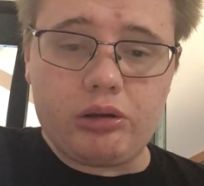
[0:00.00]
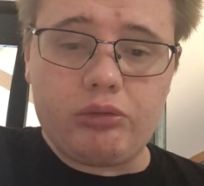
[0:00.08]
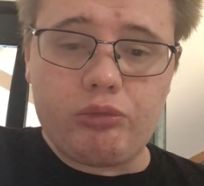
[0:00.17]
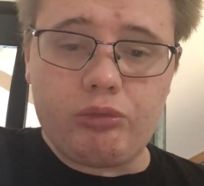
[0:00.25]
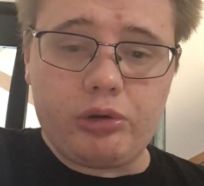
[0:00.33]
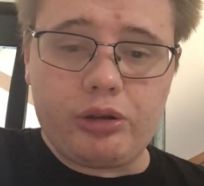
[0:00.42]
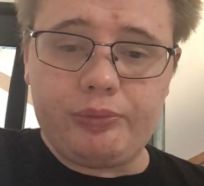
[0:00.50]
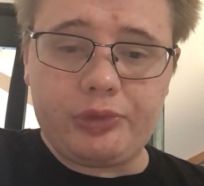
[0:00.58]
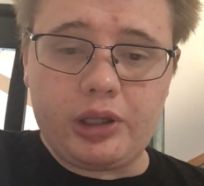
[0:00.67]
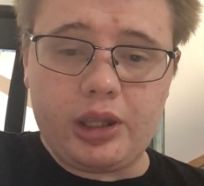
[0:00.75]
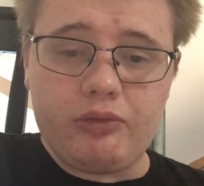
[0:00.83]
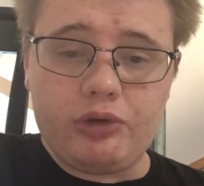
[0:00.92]
Uh,
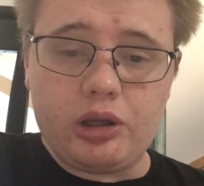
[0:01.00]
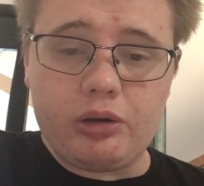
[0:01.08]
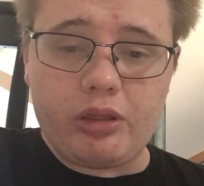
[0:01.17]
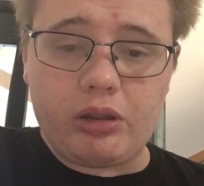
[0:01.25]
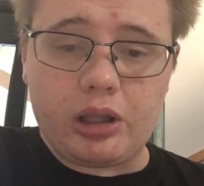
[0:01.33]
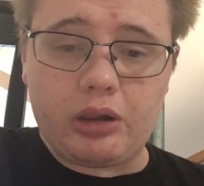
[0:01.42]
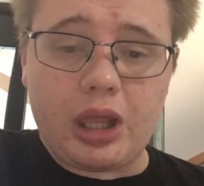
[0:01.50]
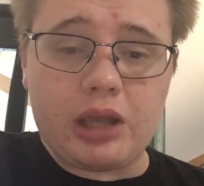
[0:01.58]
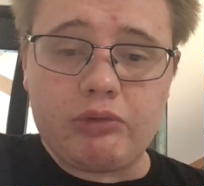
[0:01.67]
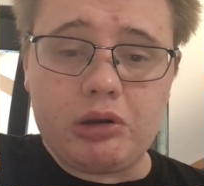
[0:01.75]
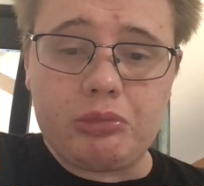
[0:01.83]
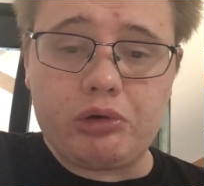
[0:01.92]
even though he's not
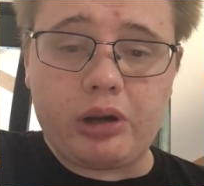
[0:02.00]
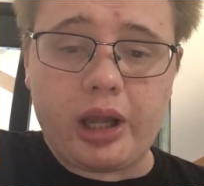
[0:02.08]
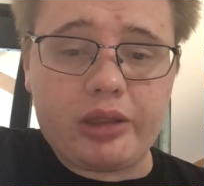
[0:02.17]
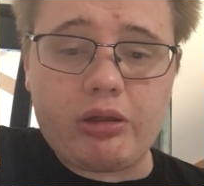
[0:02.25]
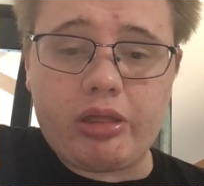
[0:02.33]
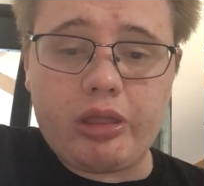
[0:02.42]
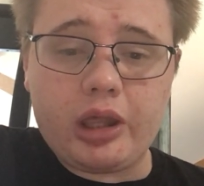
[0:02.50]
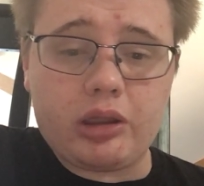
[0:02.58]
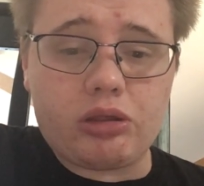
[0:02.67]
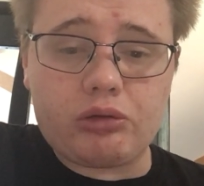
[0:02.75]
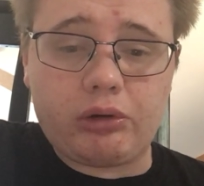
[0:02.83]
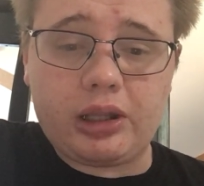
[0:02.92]
alive anymore, I just think
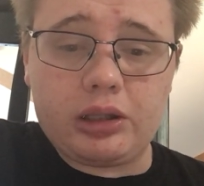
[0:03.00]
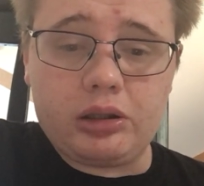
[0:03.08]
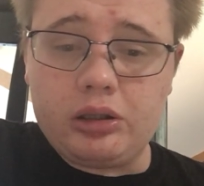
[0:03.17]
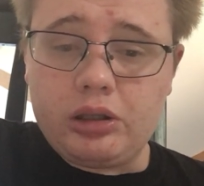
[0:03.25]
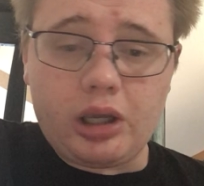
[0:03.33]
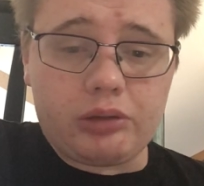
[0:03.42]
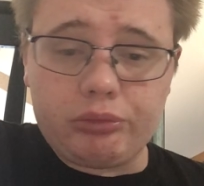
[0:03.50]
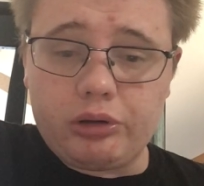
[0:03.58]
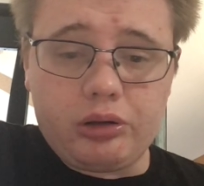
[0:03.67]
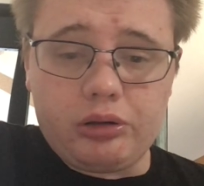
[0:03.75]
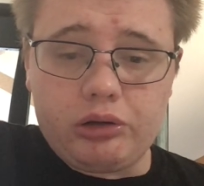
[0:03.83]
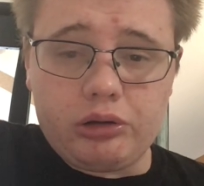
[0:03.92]
it's great. I
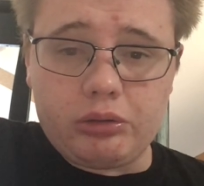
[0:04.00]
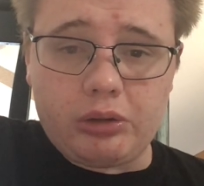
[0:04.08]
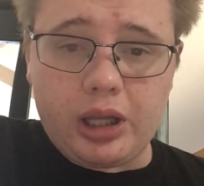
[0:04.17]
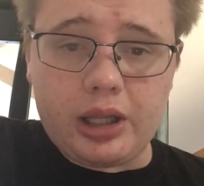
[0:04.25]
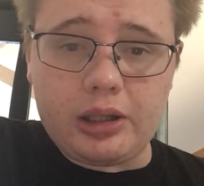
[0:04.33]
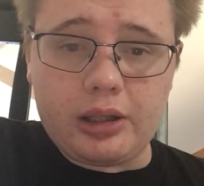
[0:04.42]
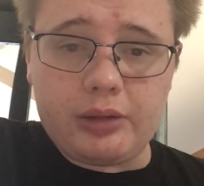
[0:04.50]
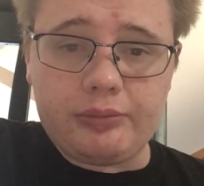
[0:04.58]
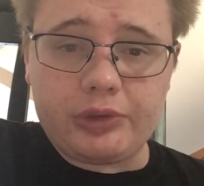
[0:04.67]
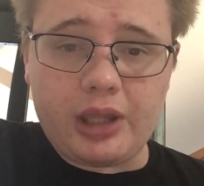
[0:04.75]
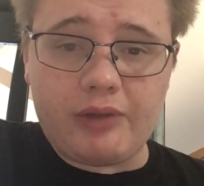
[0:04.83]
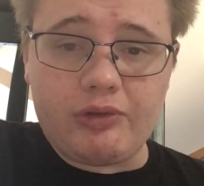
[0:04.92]
really do. I uh,
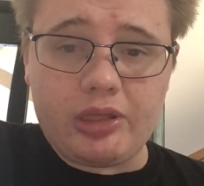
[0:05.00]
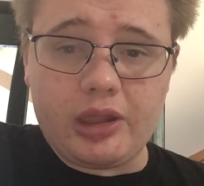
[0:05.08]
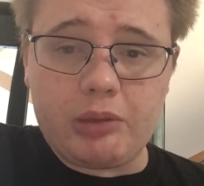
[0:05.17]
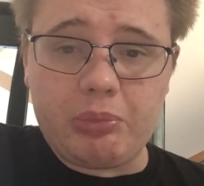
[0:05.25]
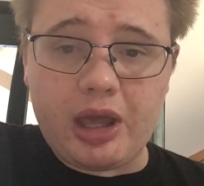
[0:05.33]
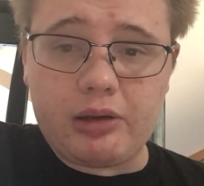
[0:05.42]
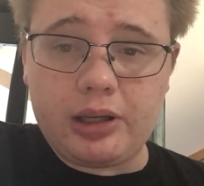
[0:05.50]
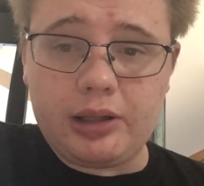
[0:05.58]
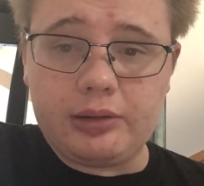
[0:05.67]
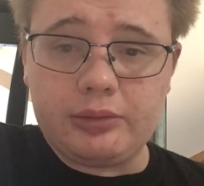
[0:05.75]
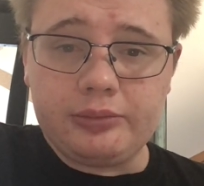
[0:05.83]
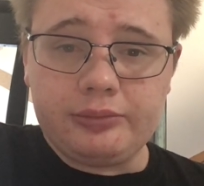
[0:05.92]
everything about
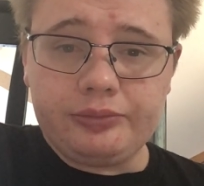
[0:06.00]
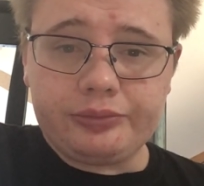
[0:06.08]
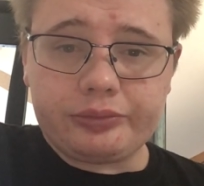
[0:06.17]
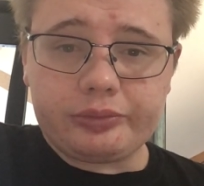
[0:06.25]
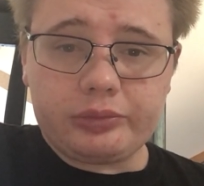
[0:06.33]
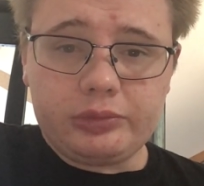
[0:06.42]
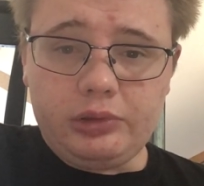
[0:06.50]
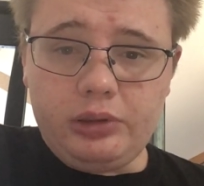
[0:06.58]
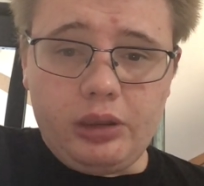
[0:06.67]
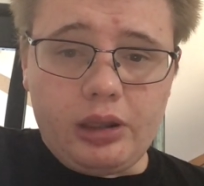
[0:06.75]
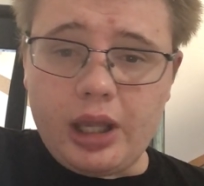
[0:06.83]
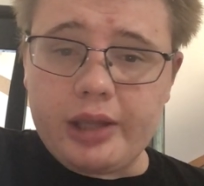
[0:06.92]
it.
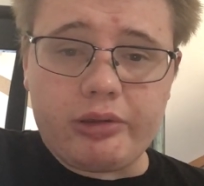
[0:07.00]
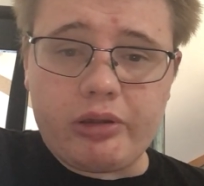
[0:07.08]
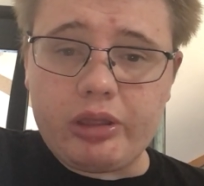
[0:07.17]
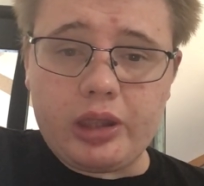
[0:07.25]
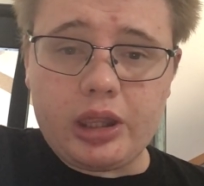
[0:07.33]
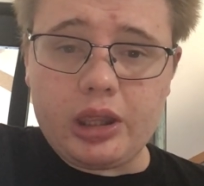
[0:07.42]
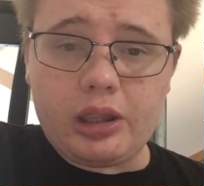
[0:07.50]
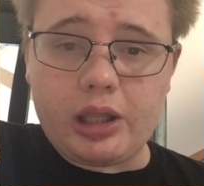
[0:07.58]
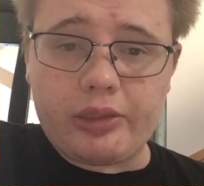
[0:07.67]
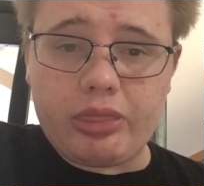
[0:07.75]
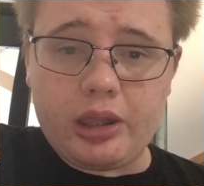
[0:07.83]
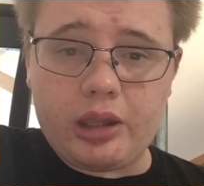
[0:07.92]
I just think he.
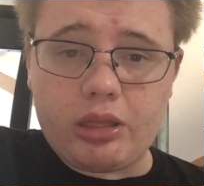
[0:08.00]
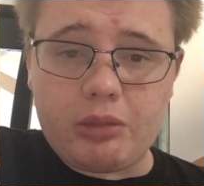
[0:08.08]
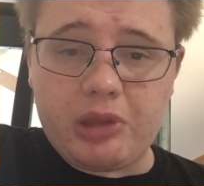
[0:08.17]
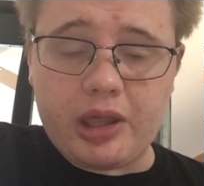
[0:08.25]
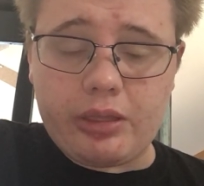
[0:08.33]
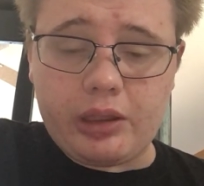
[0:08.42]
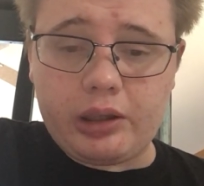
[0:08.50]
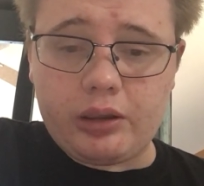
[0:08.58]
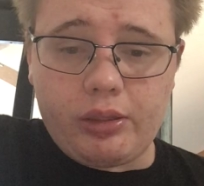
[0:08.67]
I think it's amazing.